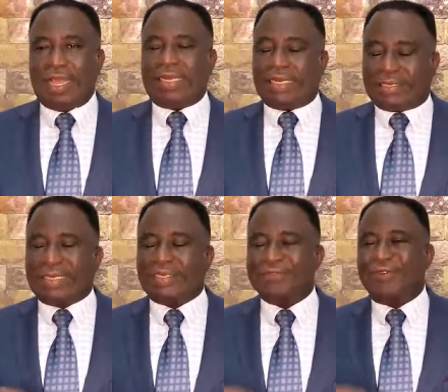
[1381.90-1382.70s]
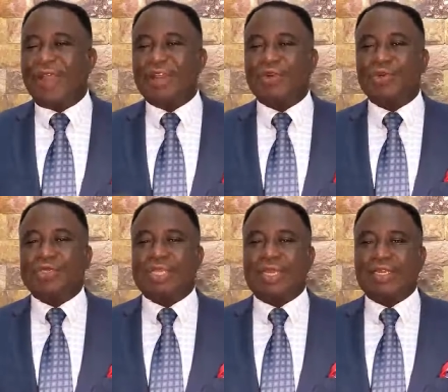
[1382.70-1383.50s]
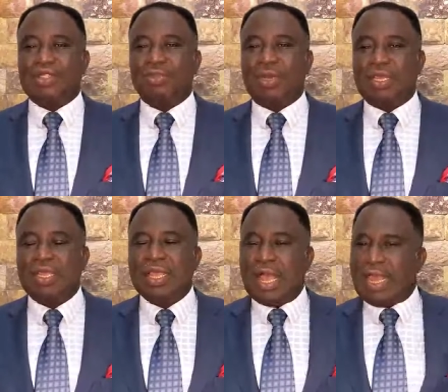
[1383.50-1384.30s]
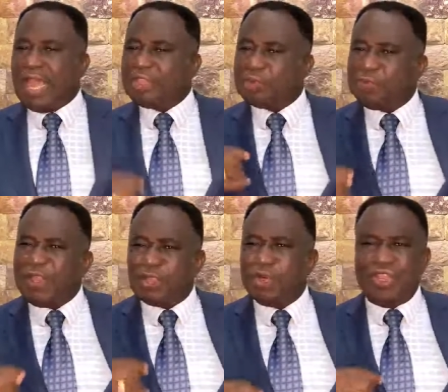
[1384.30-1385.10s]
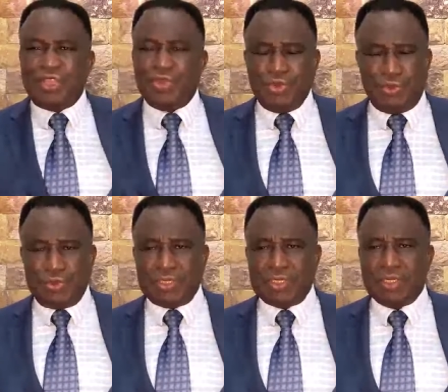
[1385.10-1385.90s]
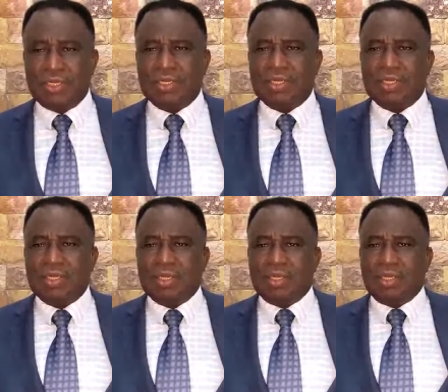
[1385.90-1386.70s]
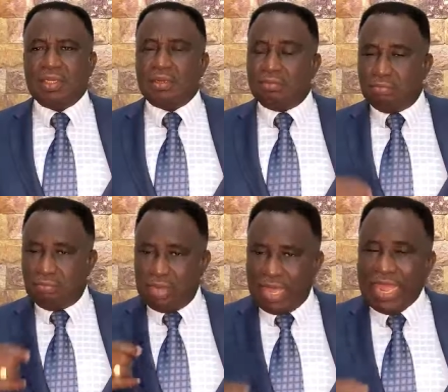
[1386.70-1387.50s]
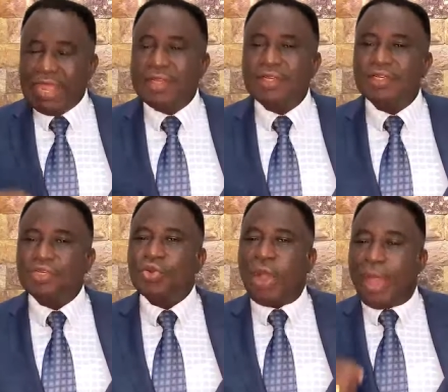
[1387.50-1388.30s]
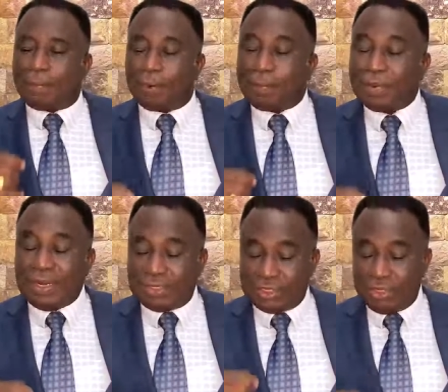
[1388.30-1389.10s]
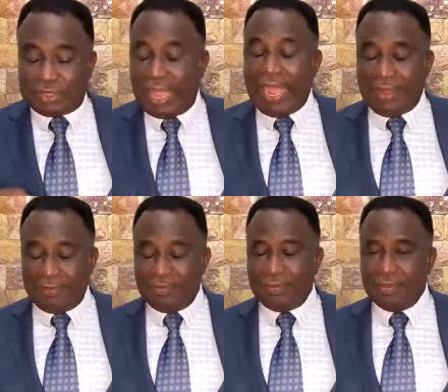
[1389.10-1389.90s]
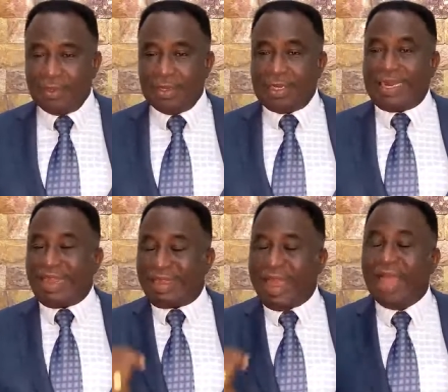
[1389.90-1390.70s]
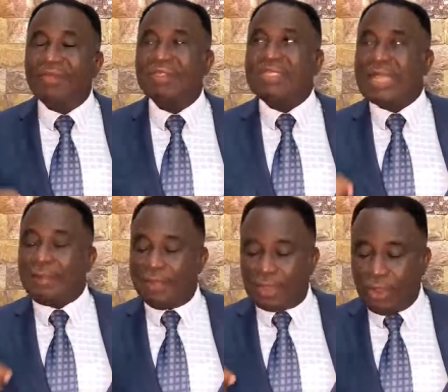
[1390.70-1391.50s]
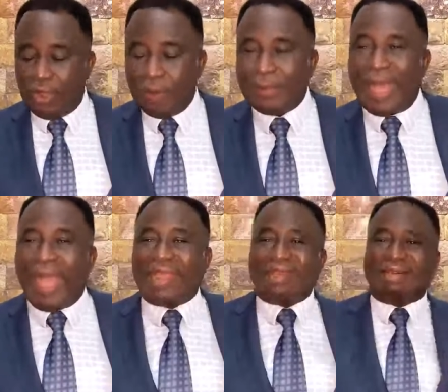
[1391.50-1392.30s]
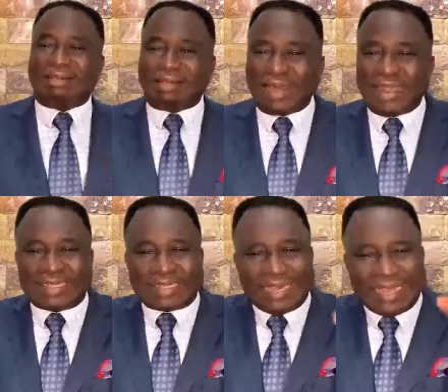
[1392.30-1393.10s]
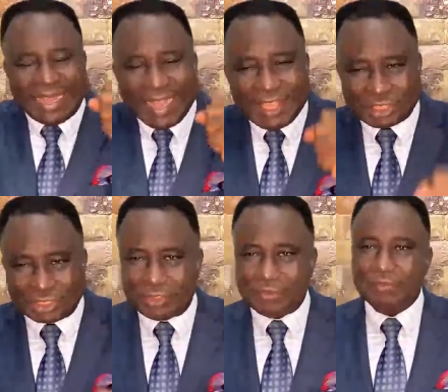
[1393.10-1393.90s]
This is very crucial this morning. And I speak to the youth learn to appropriate your time. The ram shall become a great nation.